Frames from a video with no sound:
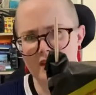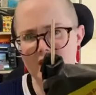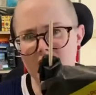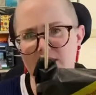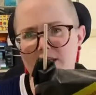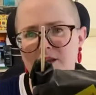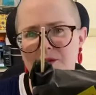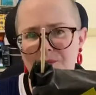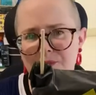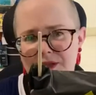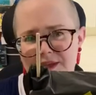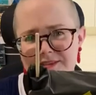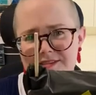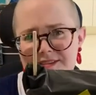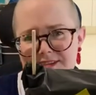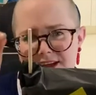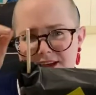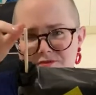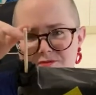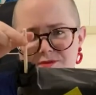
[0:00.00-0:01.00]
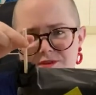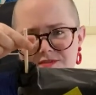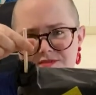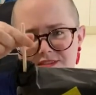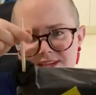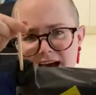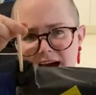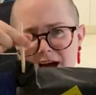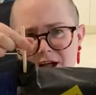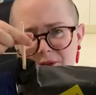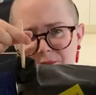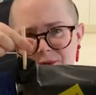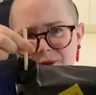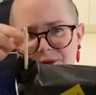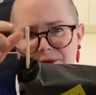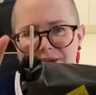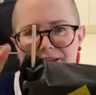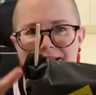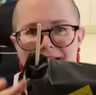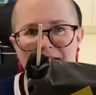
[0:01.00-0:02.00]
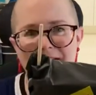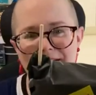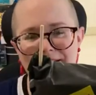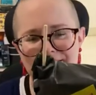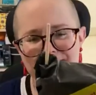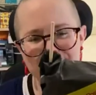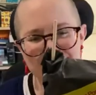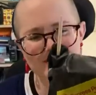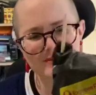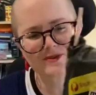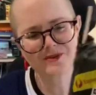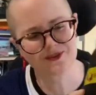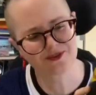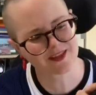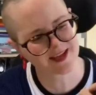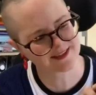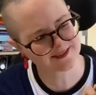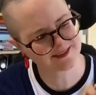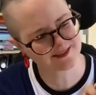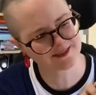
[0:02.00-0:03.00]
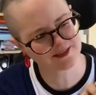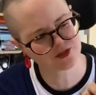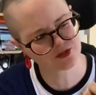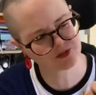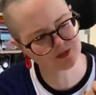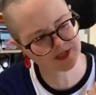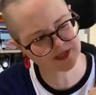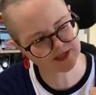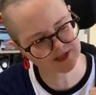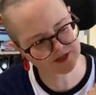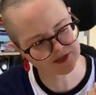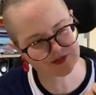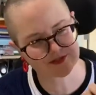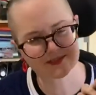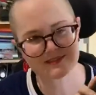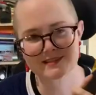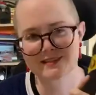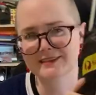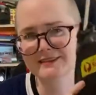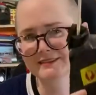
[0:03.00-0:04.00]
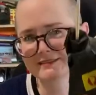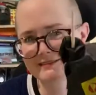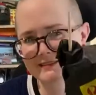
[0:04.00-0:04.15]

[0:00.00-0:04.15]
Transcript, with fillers: it appears to have a bit of dowel poking out. So that's a little bit interesting.